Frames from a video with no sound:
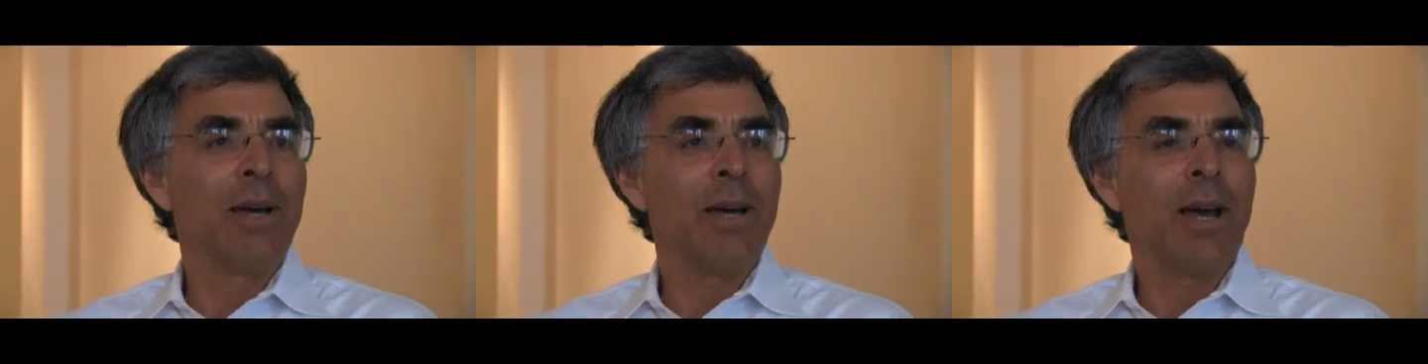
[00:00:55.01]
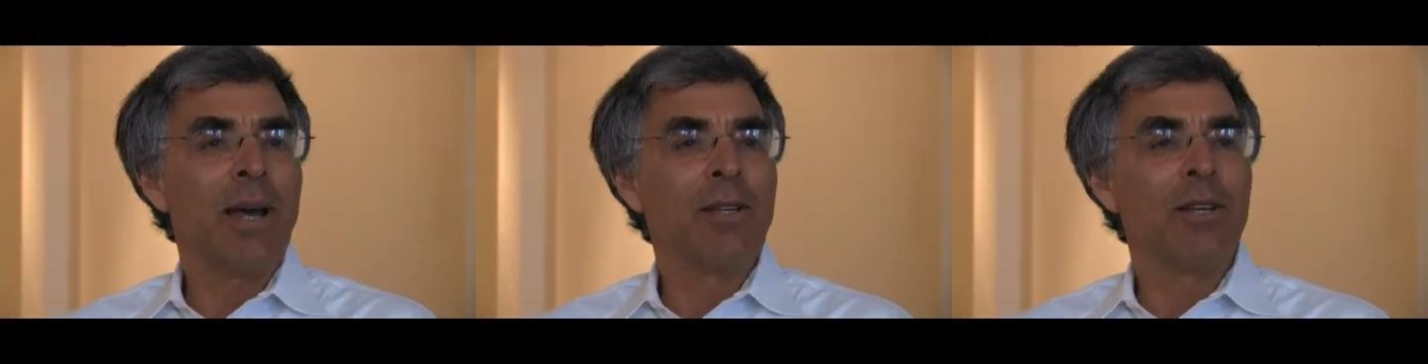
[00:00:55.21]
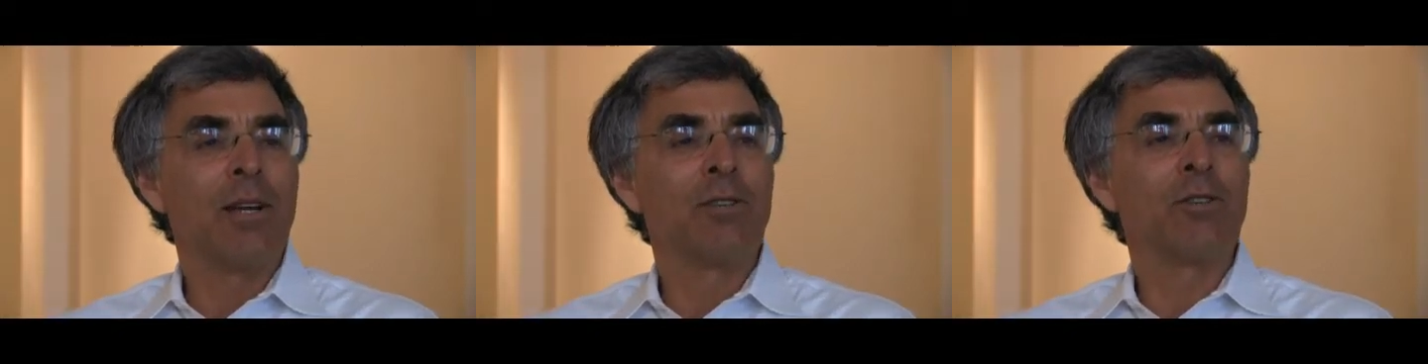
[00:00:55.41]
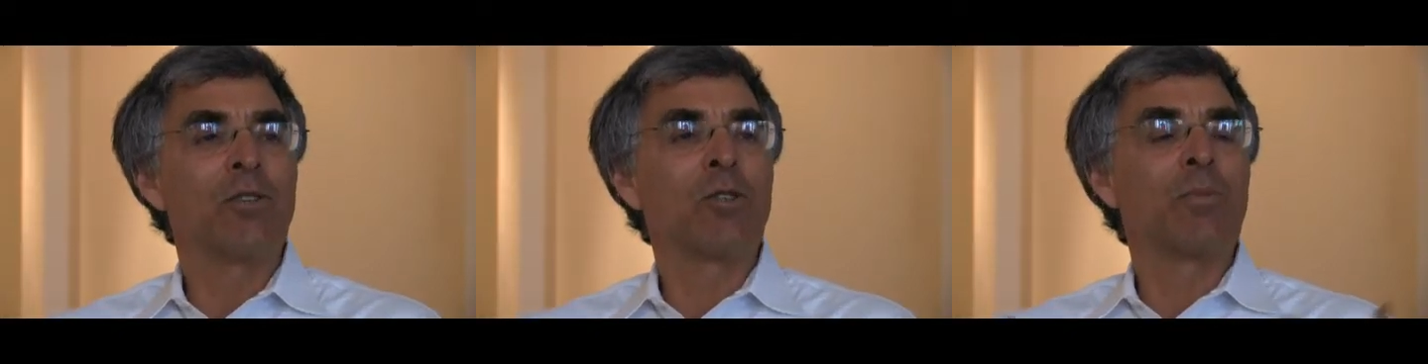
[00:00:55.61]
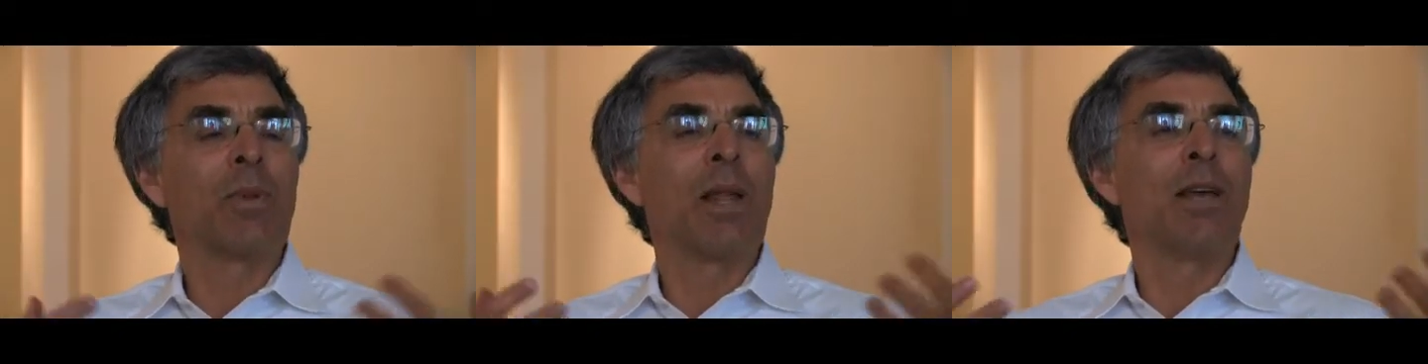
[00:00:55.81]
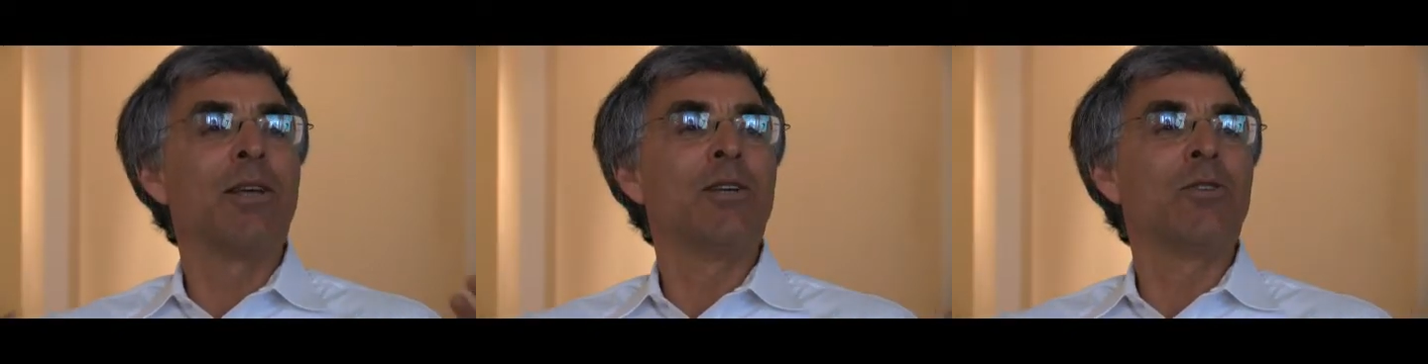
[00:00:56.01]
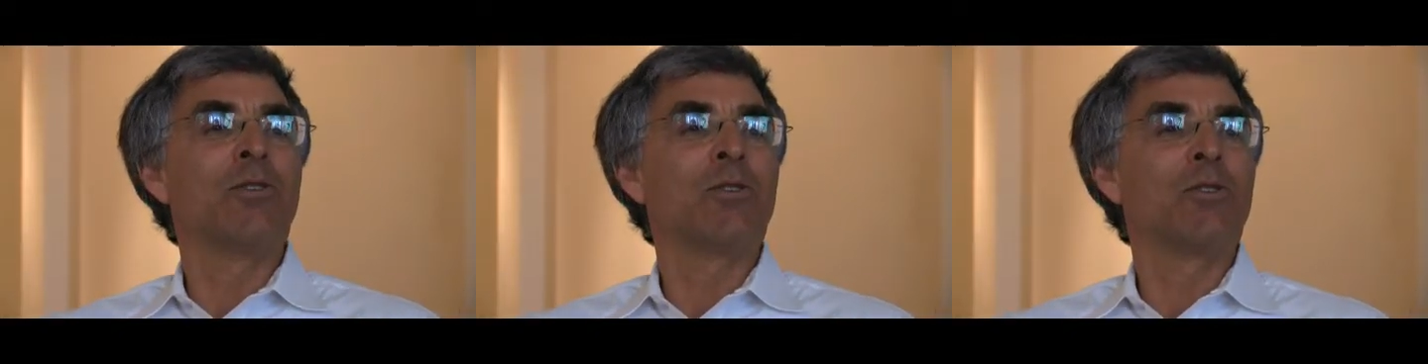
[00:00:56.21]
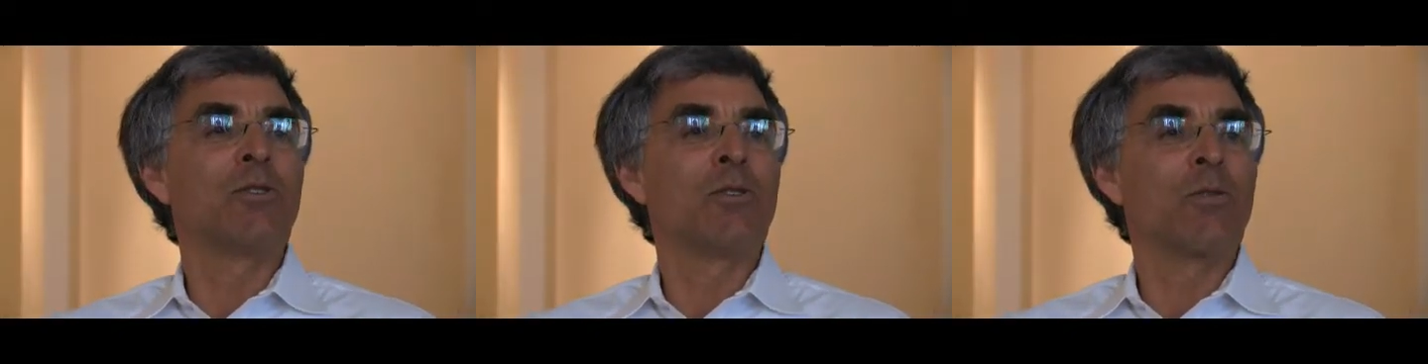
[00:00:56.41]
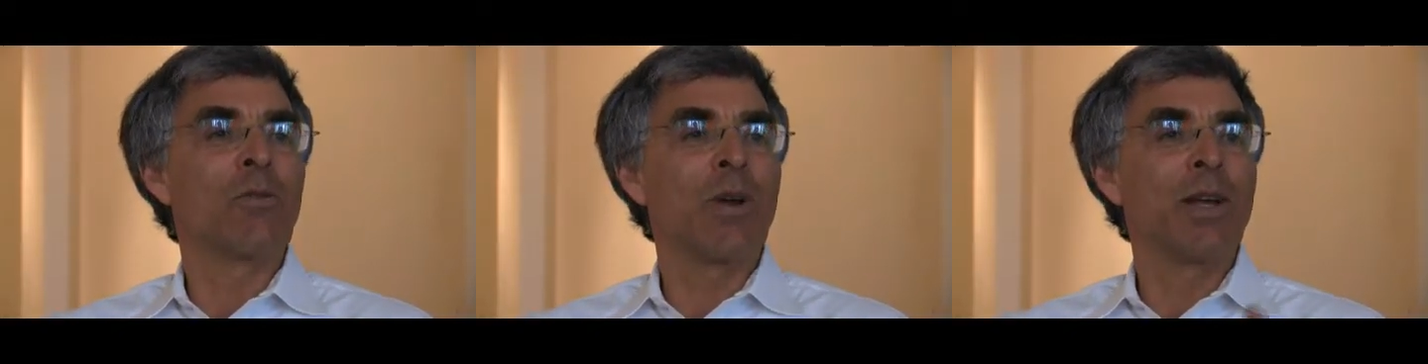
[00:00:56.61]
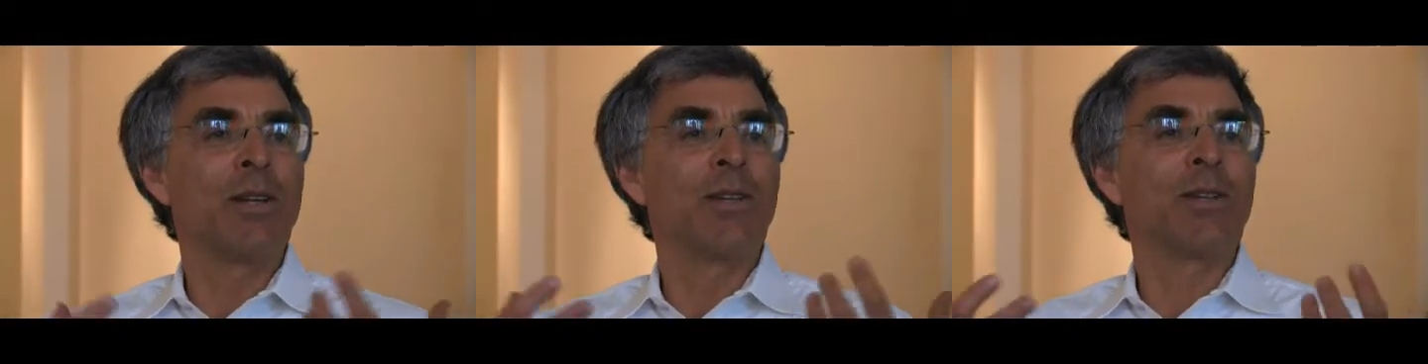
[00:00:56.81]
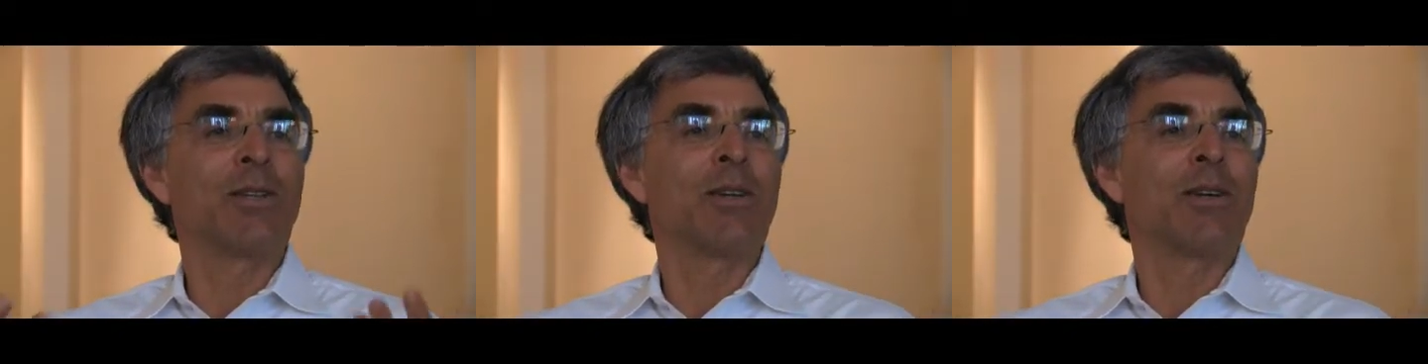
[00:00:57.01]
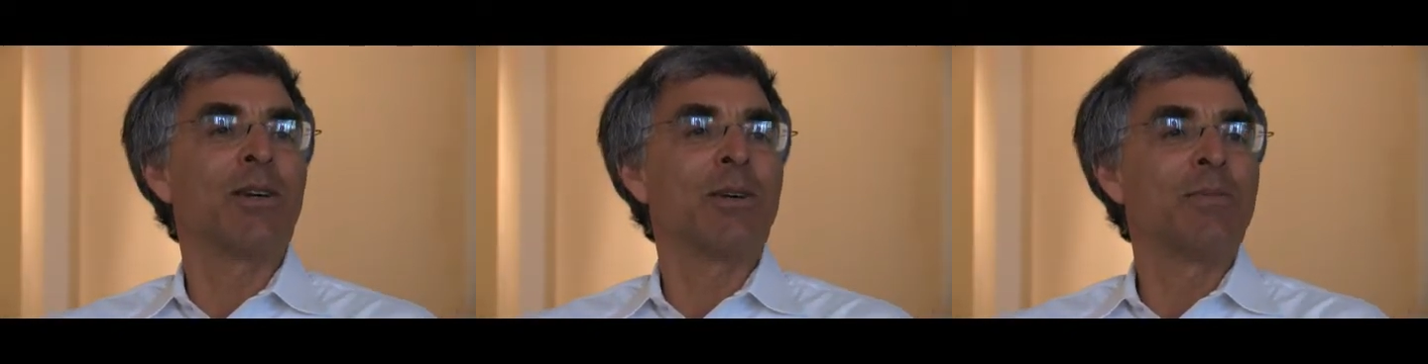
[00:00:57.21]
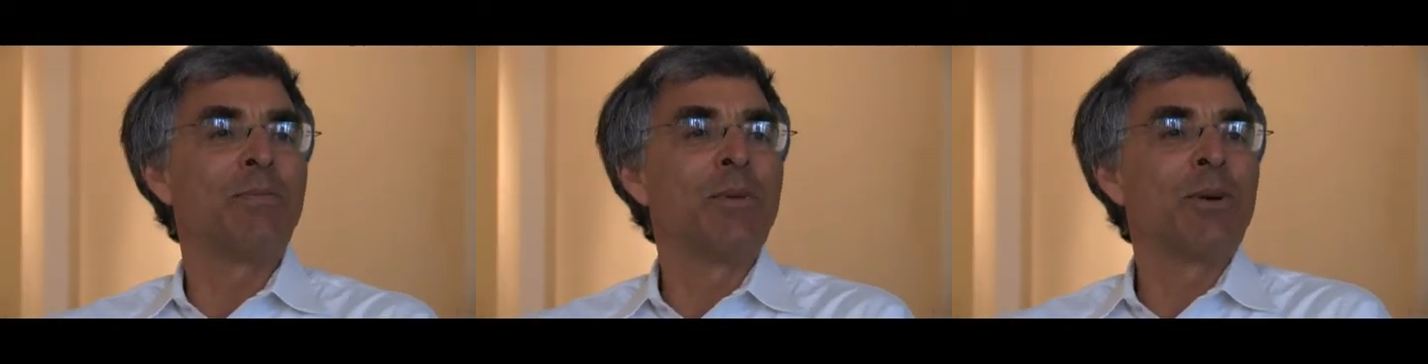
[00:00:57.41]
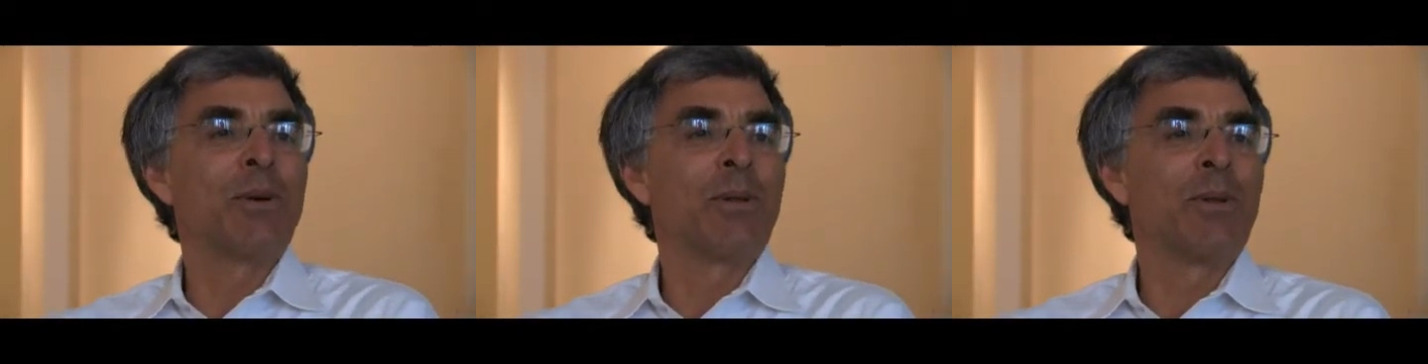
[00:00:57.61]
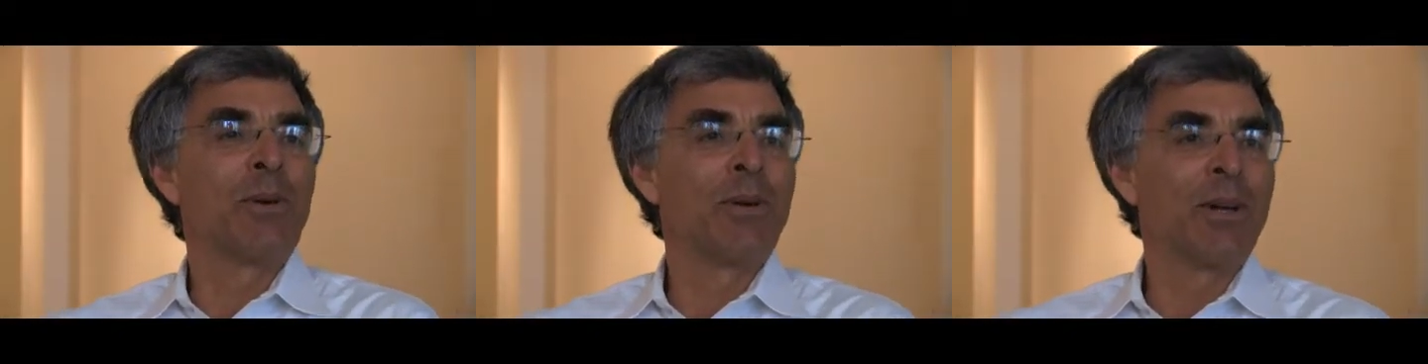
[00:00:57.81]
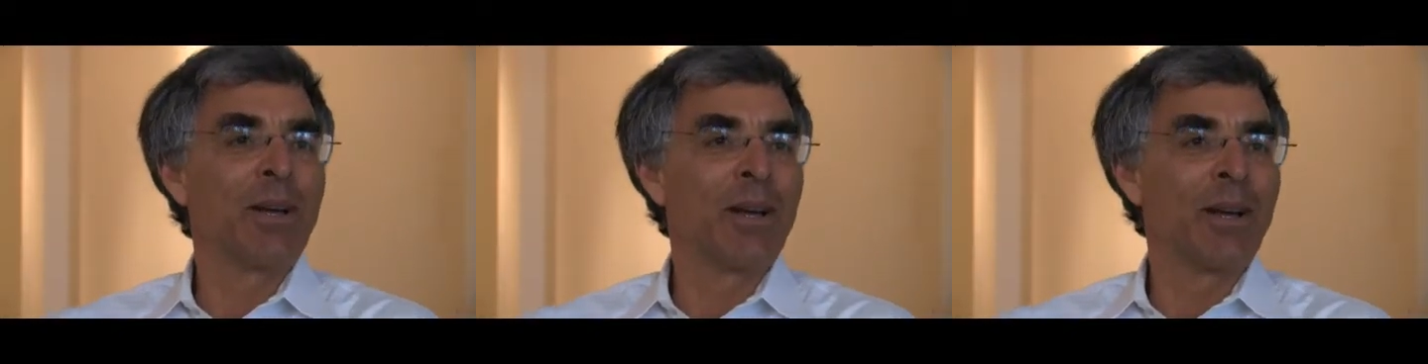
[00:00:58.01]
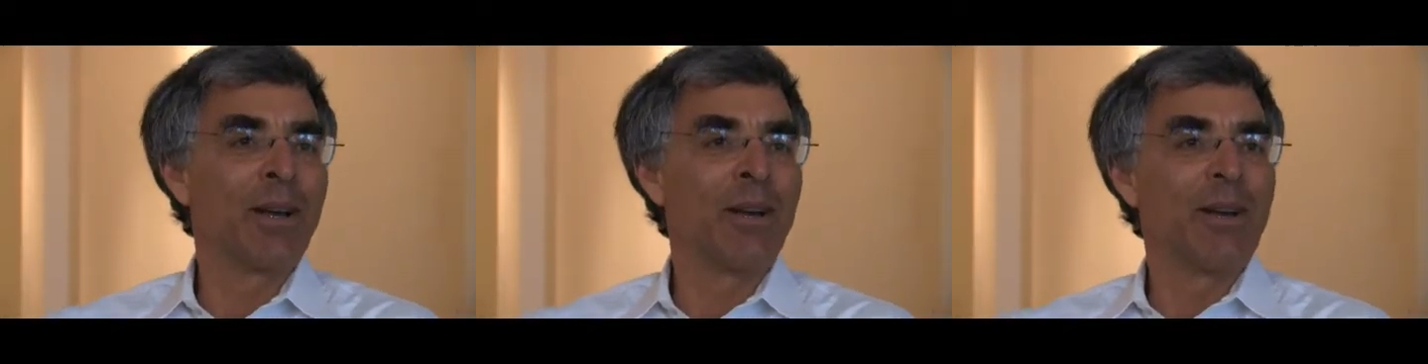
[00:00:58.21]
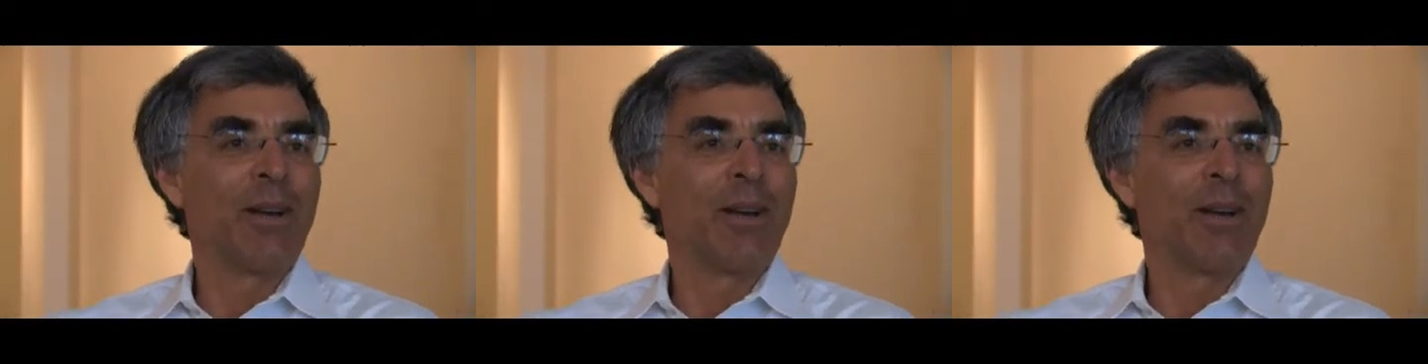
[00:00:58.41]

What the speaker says: and yet displays this great book learning,